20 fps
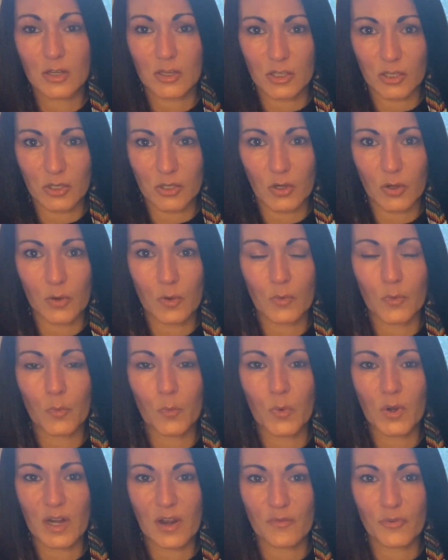you know,
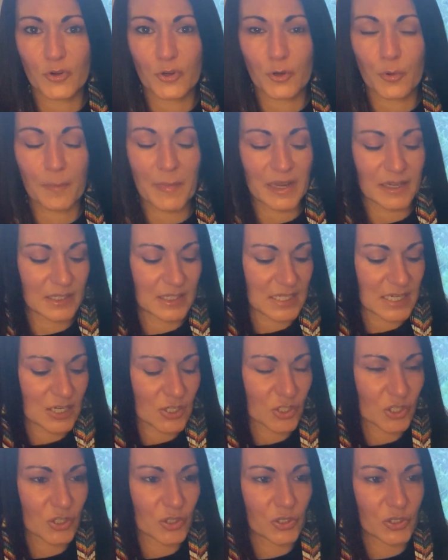whatever your
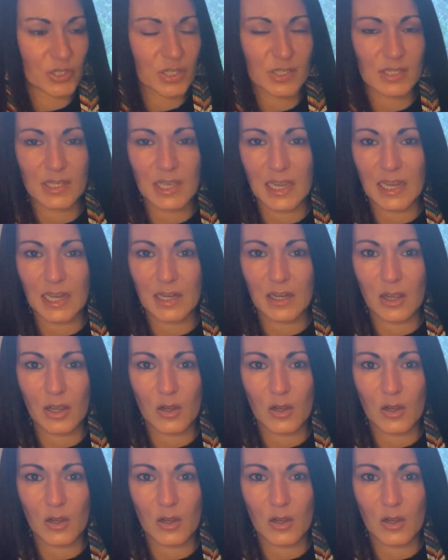meditation looks like,